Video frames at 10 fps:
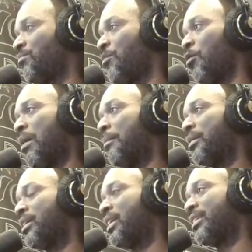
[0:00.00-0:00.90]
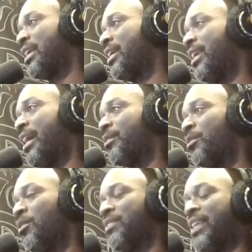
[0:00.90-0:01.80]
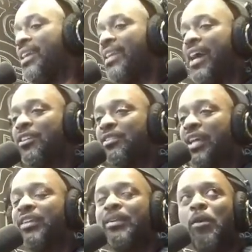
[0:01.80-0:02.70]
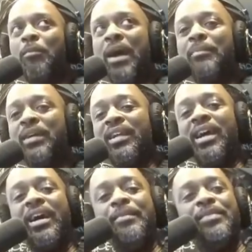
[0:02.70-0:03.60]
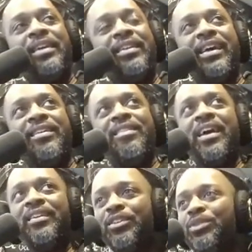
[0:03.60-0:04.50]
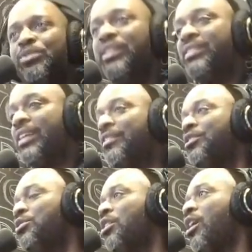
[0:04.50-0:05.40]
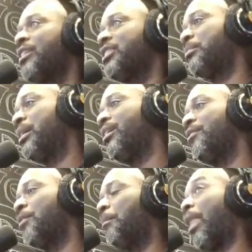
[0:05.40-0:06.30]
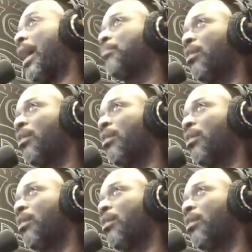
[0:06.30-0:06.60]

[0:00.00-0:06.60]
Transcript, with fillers: Obama kicked that ladder over. That ladder that Obama climbed, that, that, that newness, that new car smell of a black